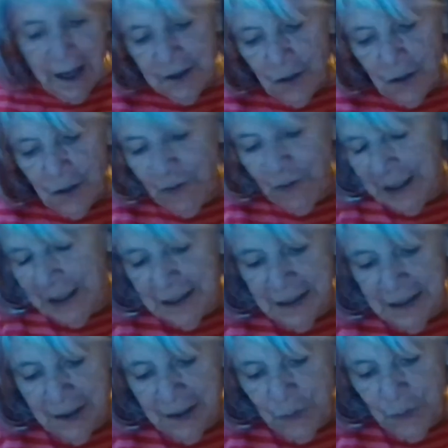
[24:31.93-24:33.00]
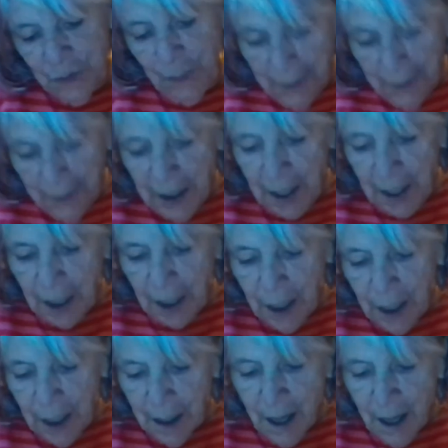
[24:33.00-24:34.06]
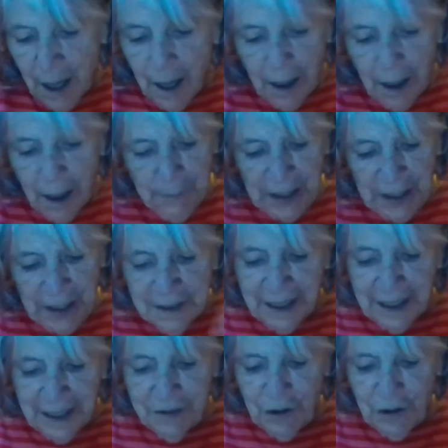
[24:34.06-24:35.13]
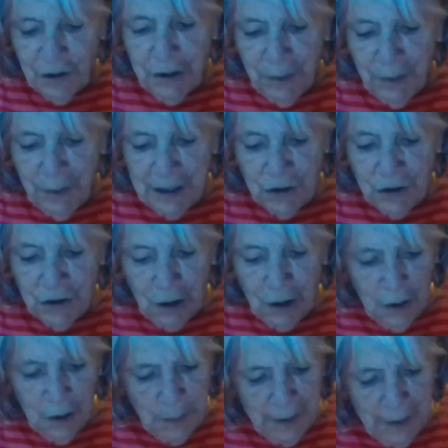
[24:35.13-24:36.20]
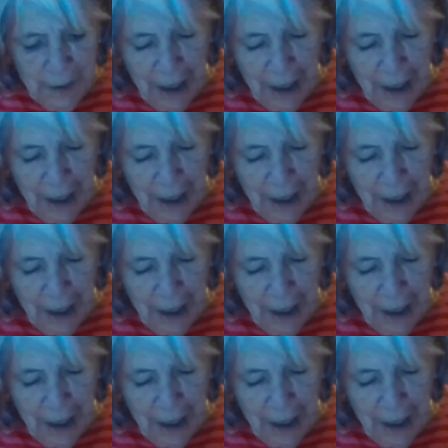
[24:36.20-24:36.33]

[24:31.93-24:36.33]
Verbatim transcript: So, for instance, for me, being second generation only